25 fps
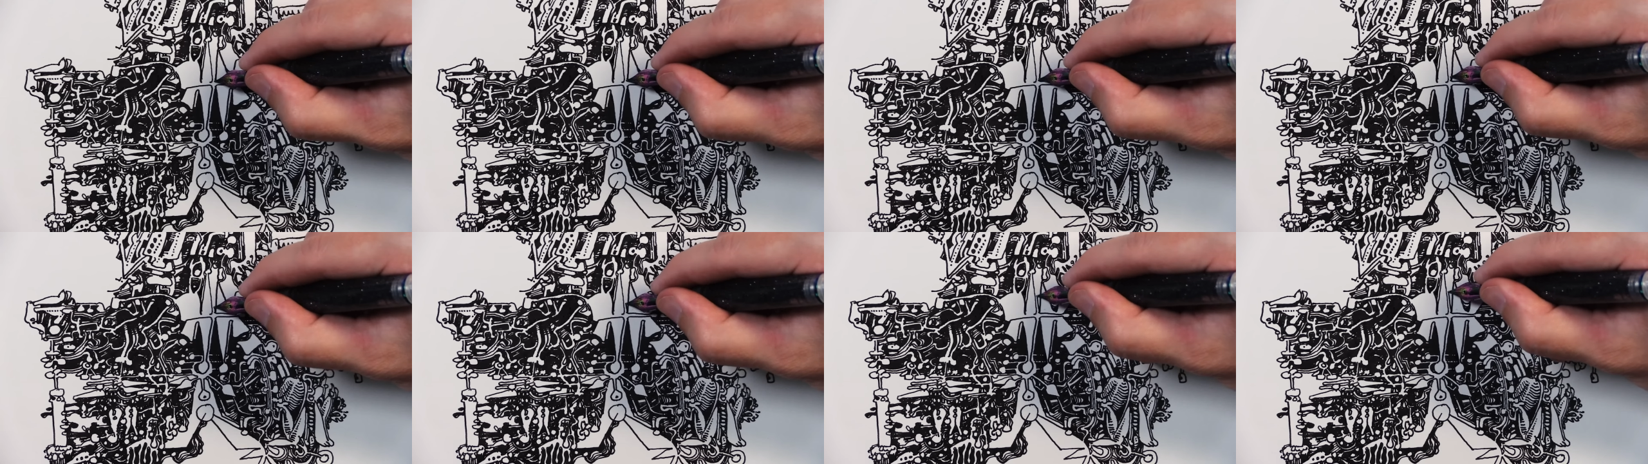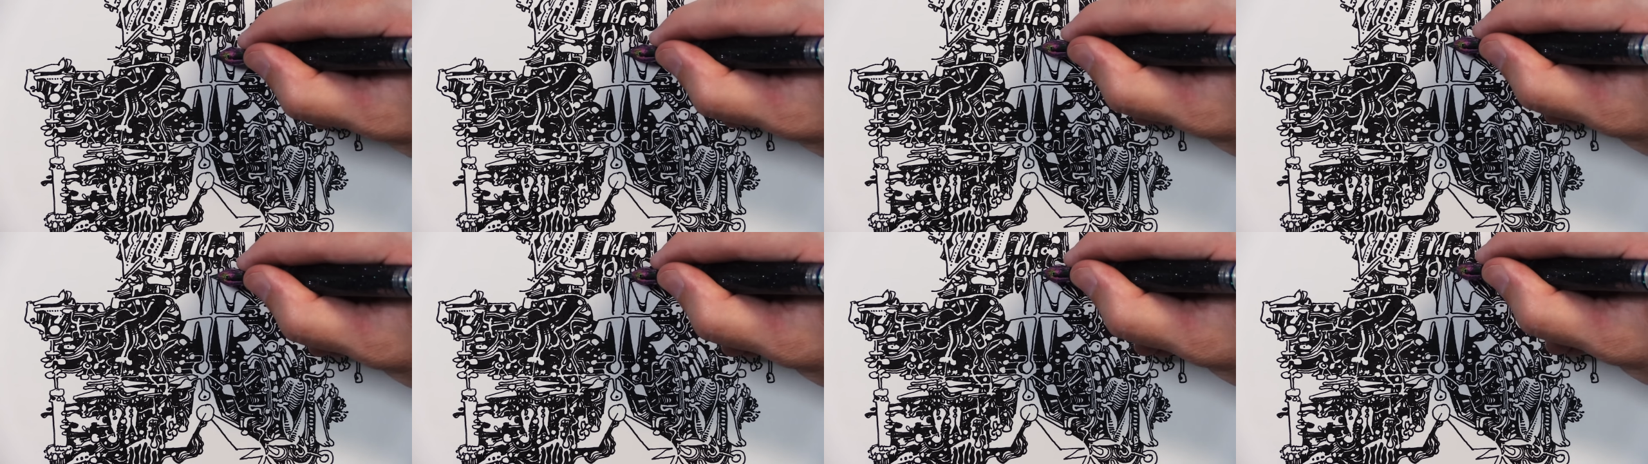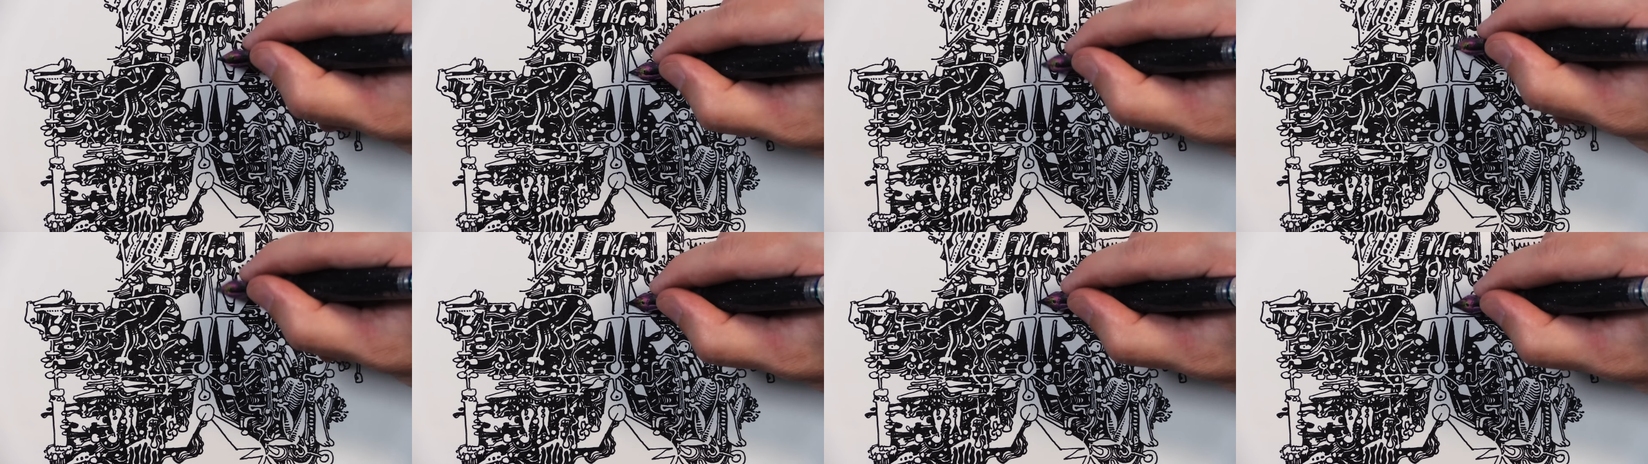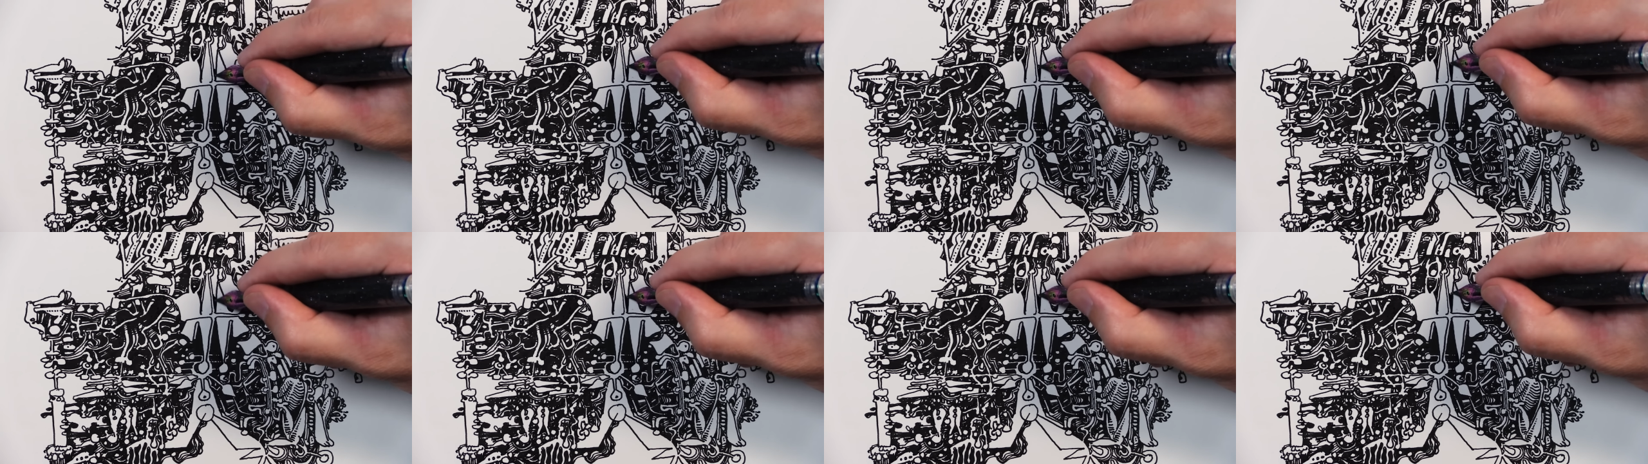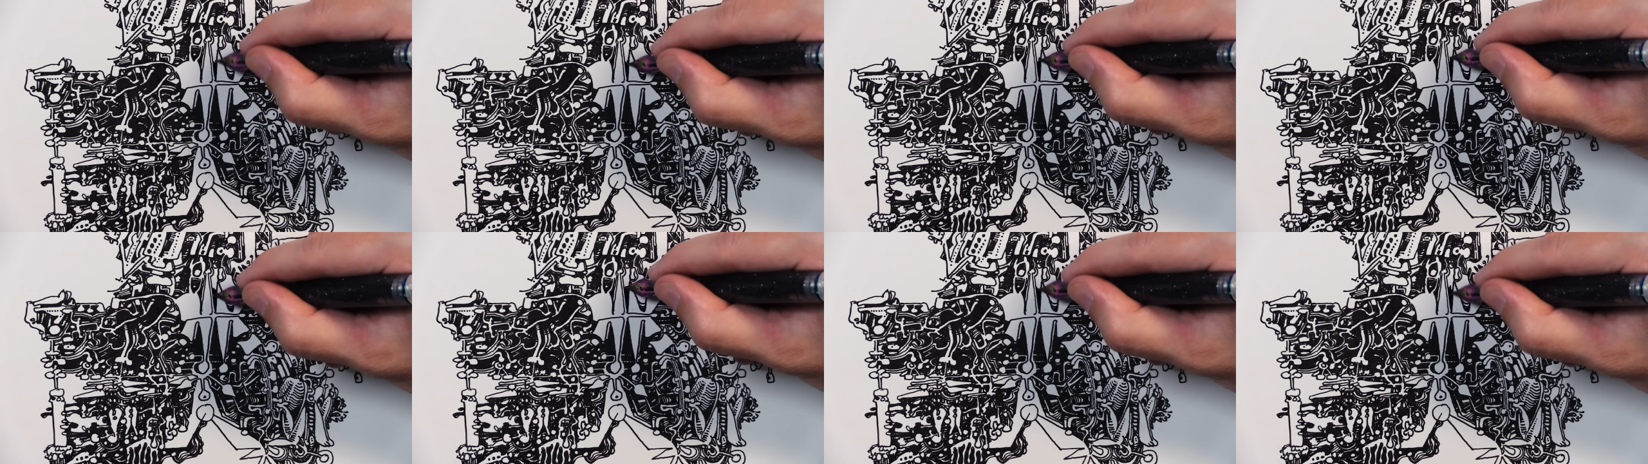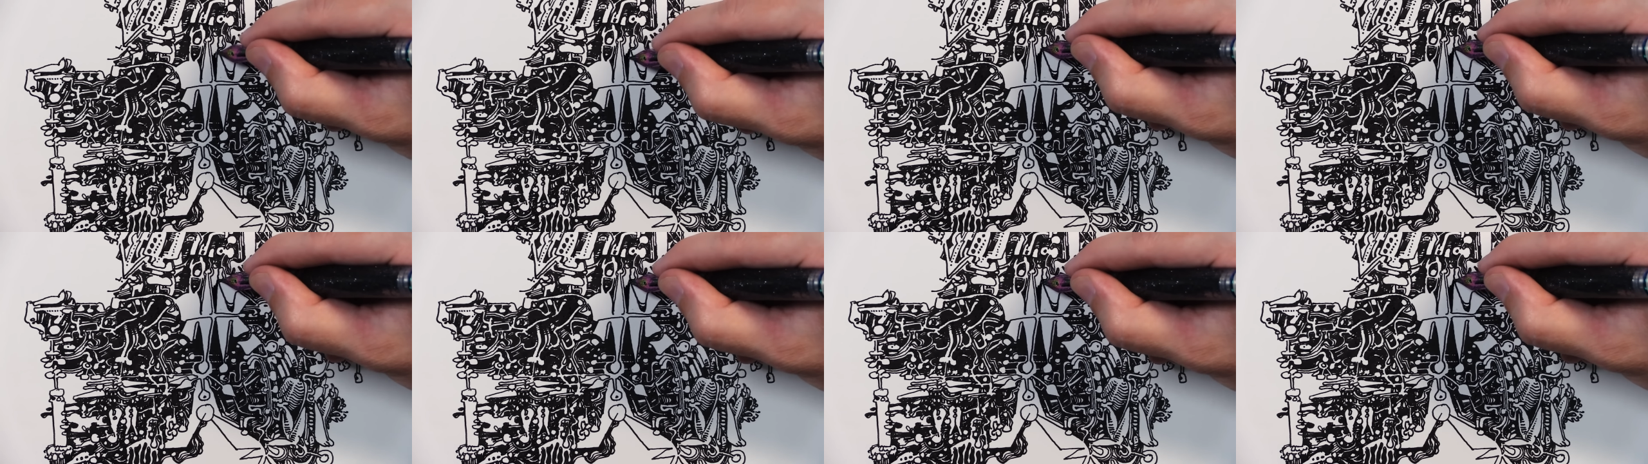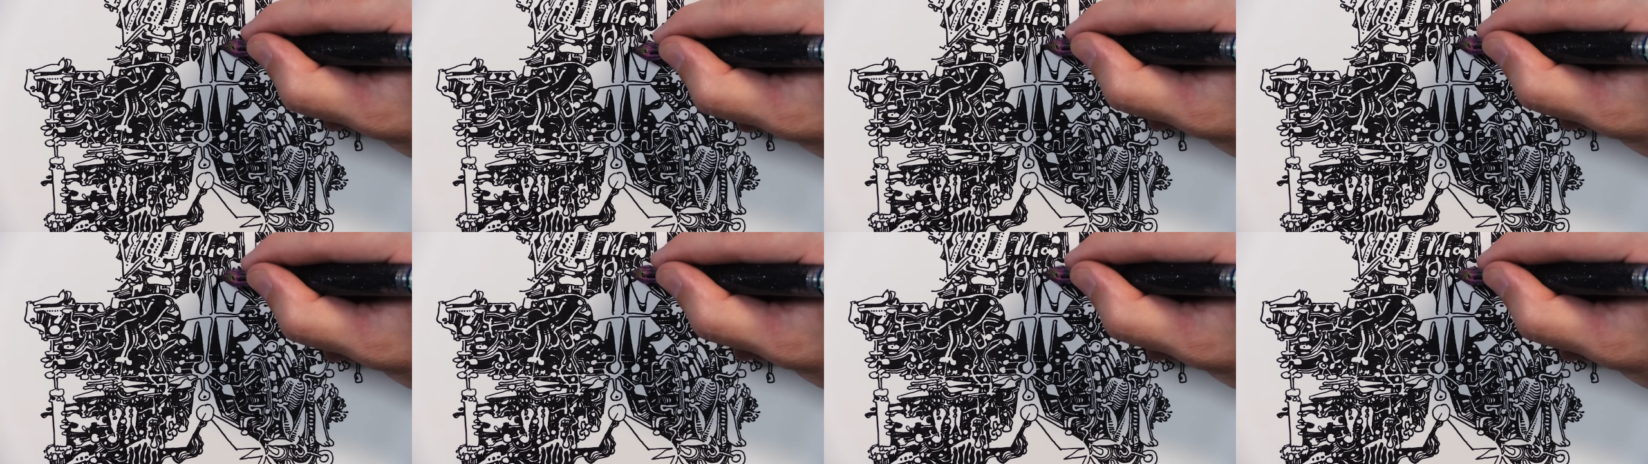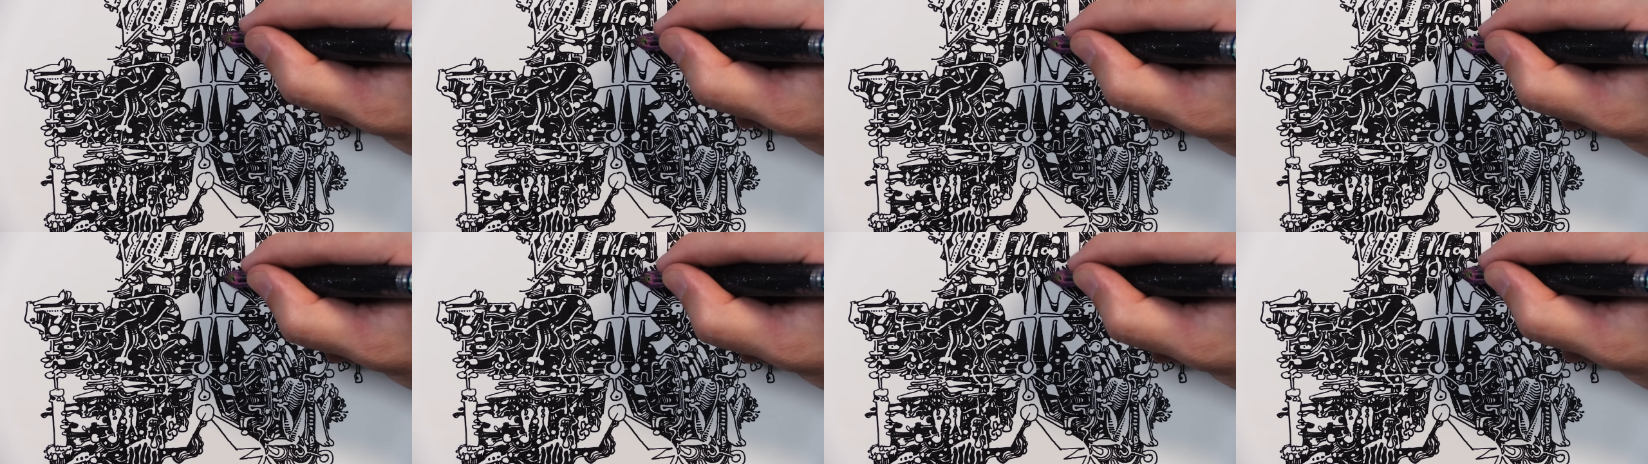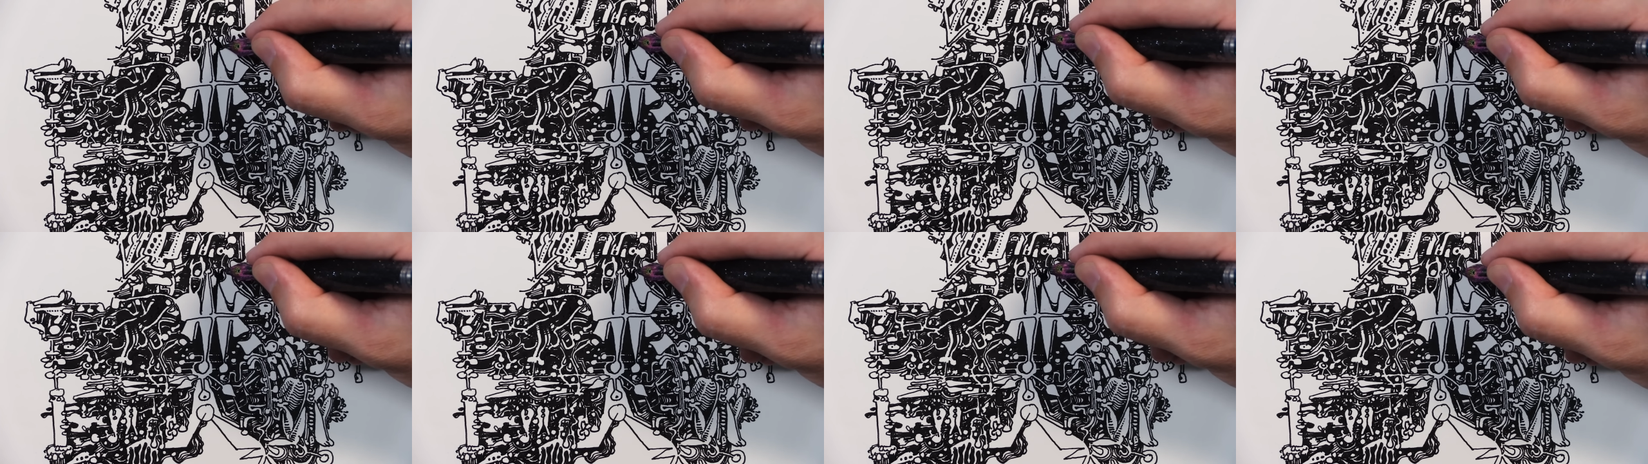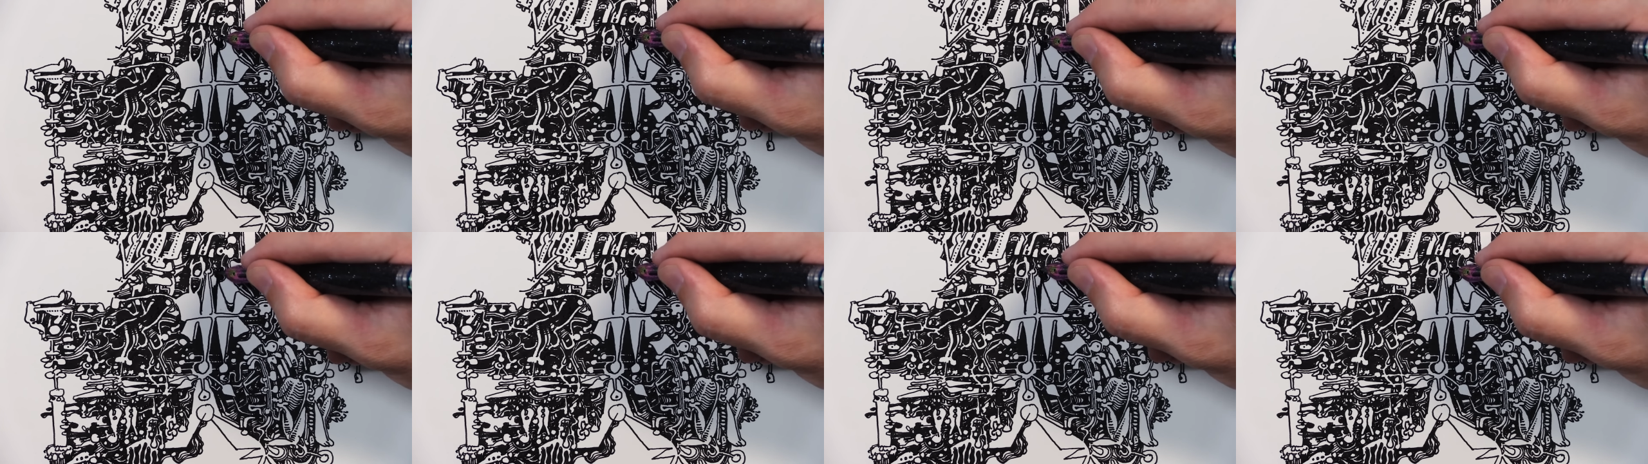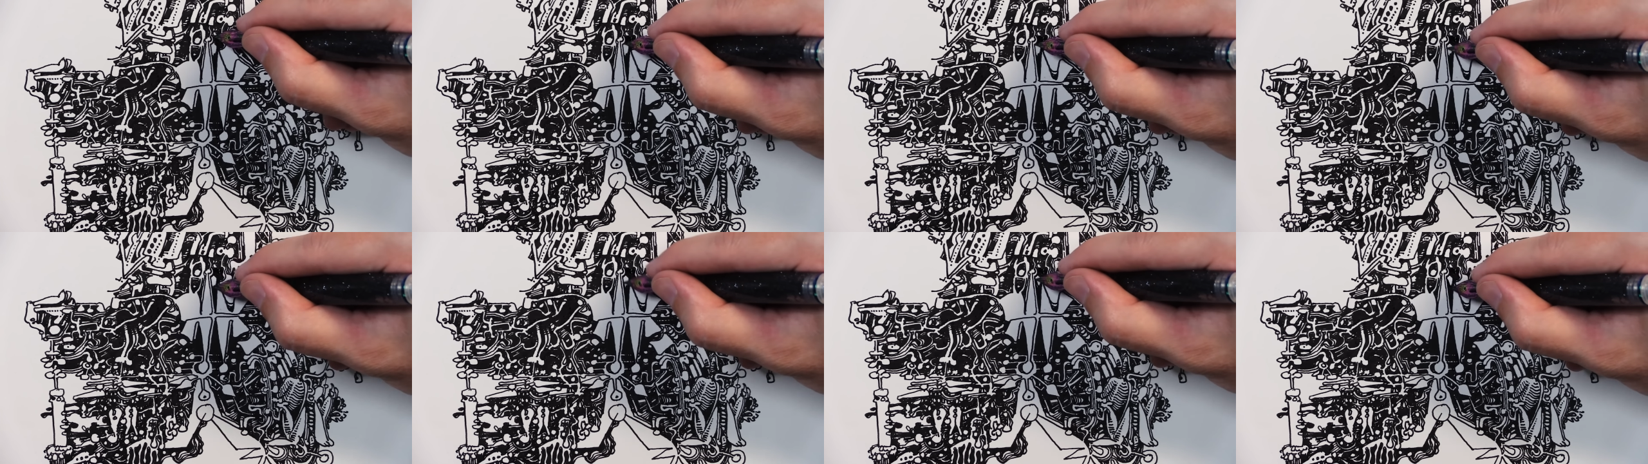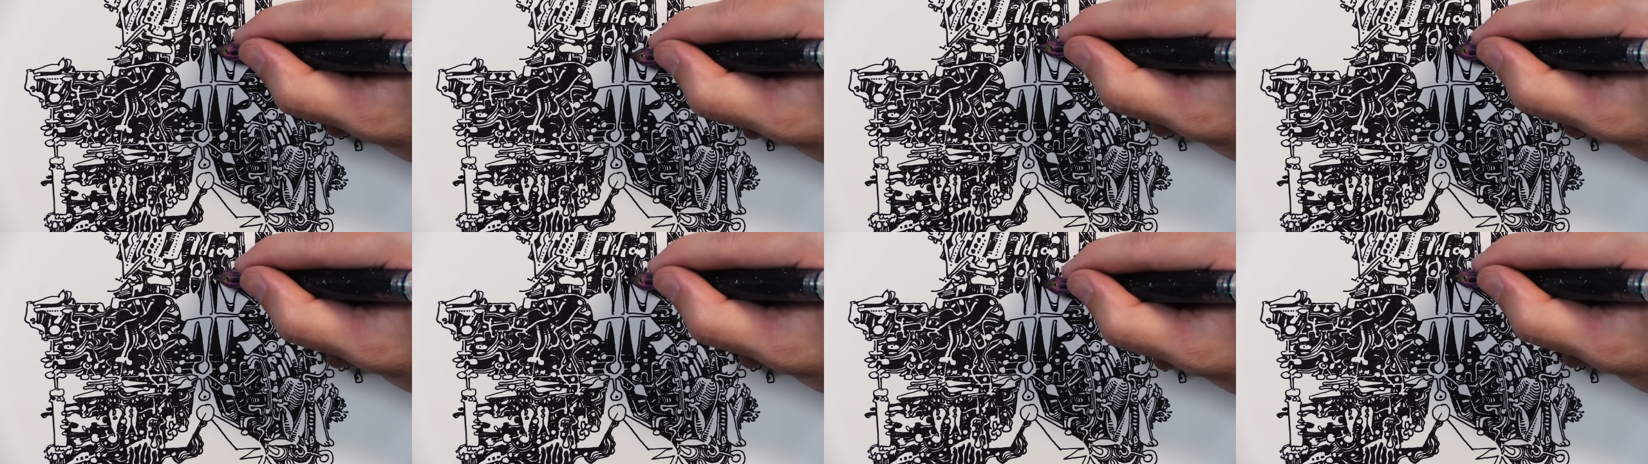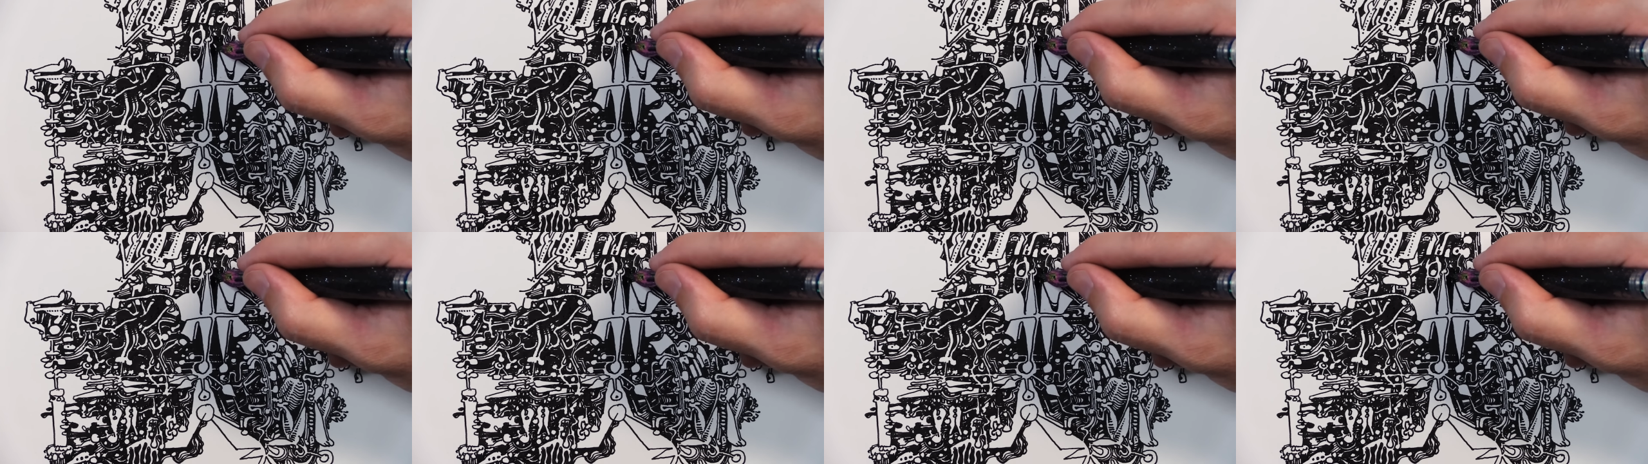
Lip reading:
Nobody's mouth can be seen.